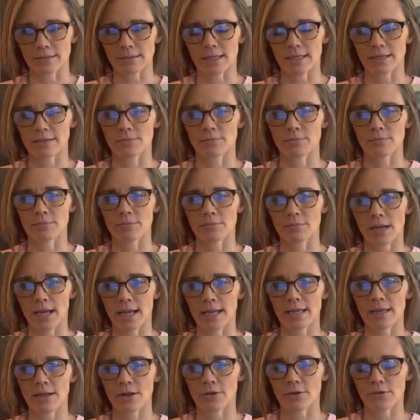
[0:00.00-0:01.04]
Like
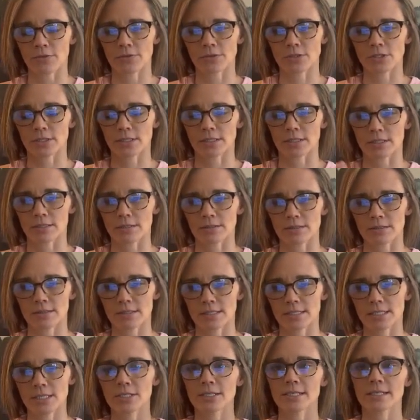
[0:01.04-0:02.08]
my health took a
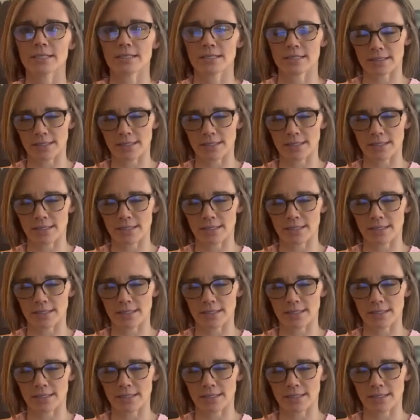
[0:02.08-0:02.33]
serious